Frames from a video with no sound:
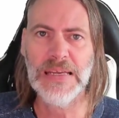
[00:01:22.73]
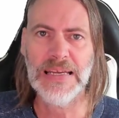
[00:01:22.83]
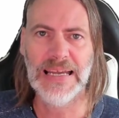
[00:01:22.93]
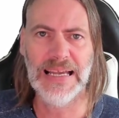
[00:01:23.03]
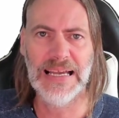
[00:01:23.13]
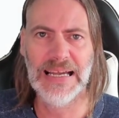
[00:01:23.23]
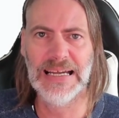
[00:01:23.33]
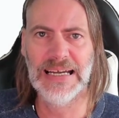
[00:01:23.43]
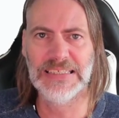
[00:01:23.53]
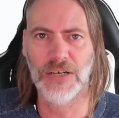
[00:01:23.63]

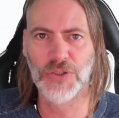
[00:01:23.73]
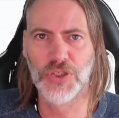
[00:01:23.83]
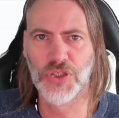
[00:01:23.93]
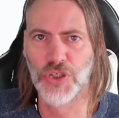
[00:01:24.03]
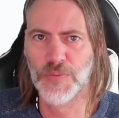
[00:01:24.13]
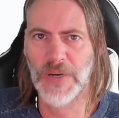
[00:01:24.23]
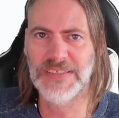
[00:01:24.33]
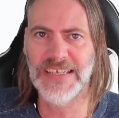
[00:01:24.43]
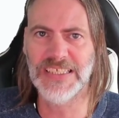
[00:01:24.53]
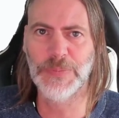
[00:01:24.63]
And I'll just choose my
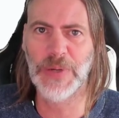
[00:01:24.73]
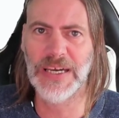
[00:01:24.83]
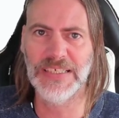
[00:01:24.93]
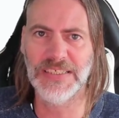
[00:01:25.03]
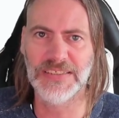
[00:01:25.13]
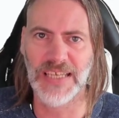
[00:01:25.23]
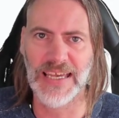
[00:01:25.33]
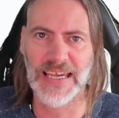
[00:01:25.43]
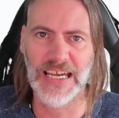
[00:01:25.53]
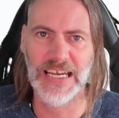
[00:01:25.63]
database
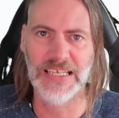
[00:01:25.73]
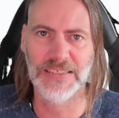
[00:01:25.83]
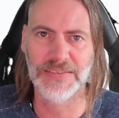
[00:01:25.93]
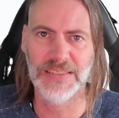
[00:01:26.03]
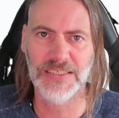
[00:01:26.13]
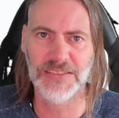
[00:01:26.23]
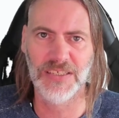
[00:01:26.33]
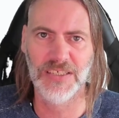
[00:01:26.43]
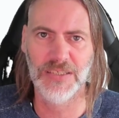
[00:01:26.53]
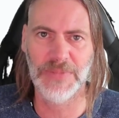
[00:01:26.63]
and list
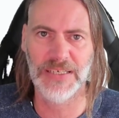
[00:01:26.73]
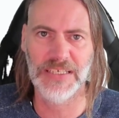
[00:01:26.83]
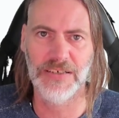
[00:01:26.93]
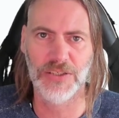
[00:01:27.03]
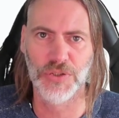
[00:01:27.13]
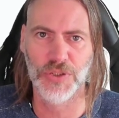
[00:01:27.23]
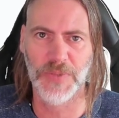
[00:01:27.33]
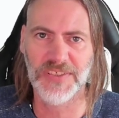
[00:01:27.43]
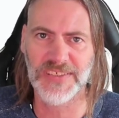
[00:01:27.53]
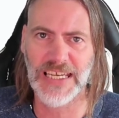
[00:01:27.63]
them. And here I'll choose
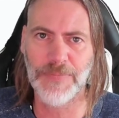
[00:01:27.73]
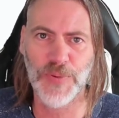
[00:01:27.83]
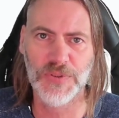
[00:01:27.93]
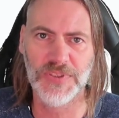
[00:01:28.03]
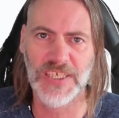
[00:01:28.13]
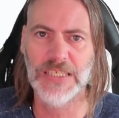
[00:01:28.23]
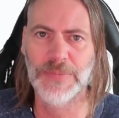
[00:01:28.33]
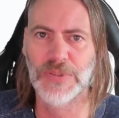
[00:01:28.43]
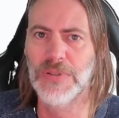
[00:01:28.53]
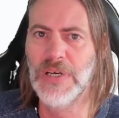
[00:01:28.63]
my samples
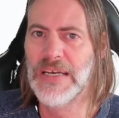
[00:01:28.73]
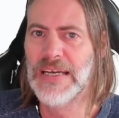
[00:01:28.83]
table.